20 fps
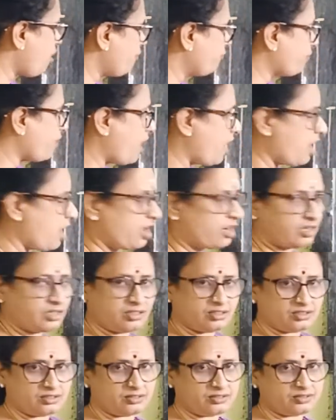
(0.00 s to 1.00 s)
of R.
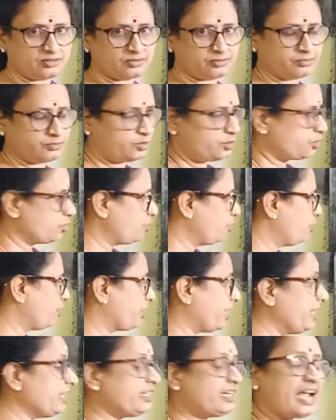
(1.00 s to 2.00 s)
So
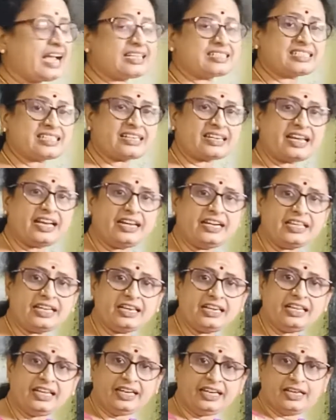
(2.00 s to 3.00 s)
it acts
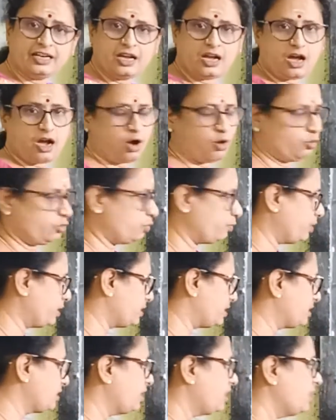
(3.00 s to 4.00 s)
radially
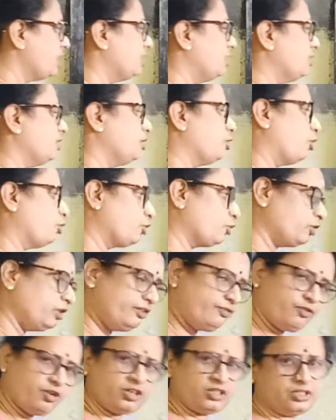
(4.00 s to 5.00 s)
outwards. Not
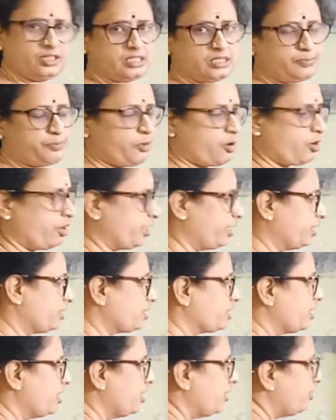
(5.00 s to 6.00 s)
only for this
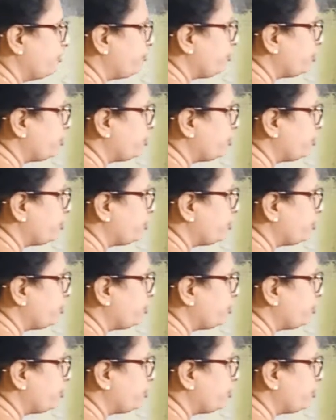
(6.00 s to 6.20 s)
point, if